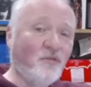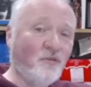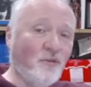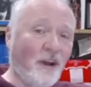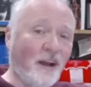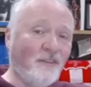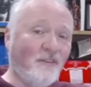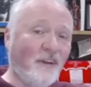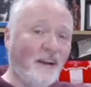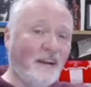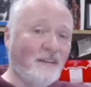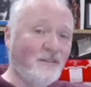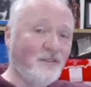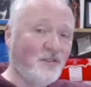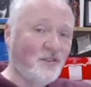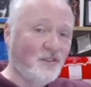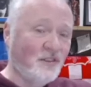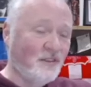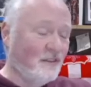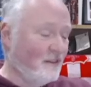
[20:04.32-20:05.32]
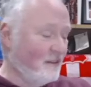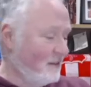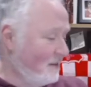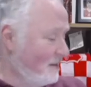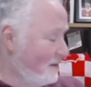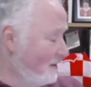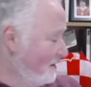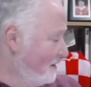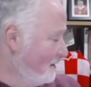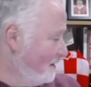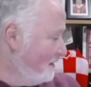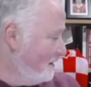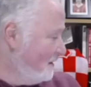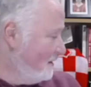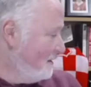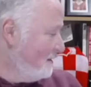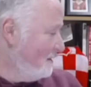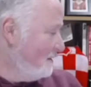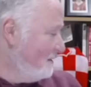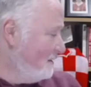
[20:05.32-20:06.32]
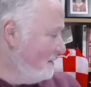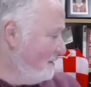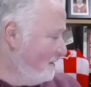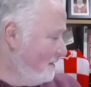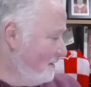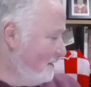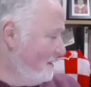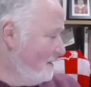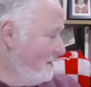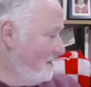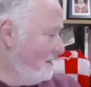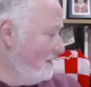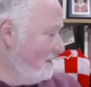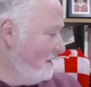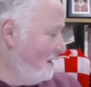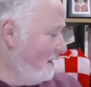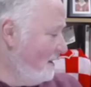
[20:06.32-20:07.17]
from Ryan Reynolds. Indeed.